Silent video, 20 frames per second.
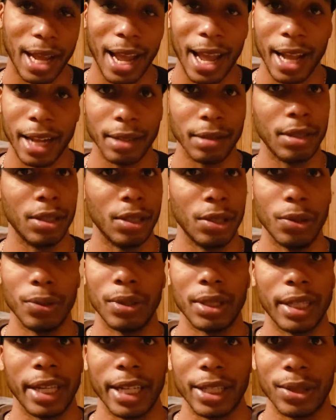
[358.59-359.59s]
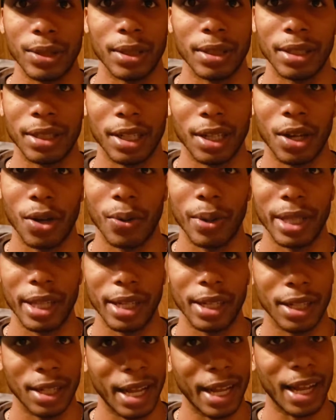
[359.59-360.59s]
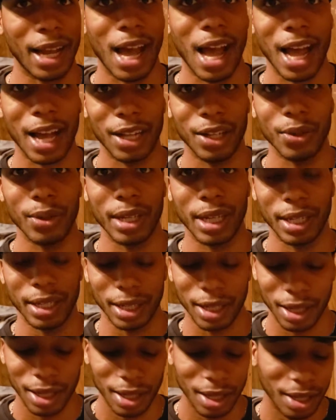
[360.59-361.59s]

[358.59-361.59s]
and glue sticks to go with it, like hot glue gun.